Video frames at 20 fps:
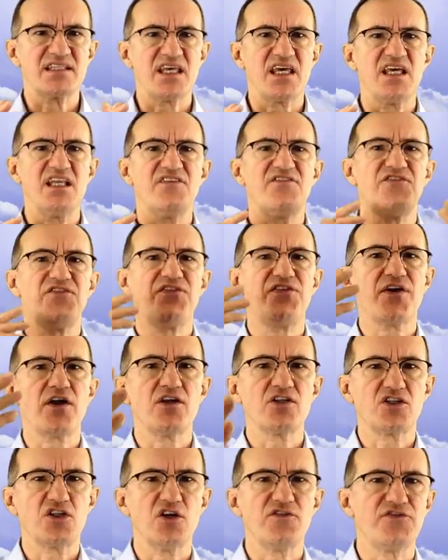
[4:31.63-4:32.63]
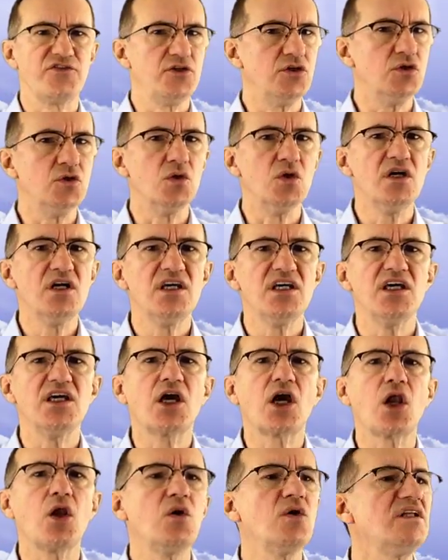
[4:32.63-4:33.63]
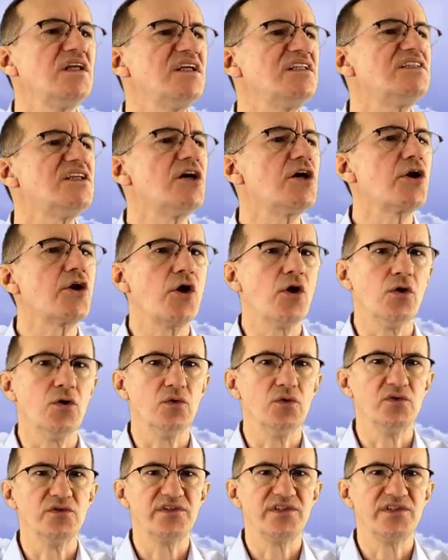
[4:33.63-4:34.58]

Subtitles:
in front of you, including the road,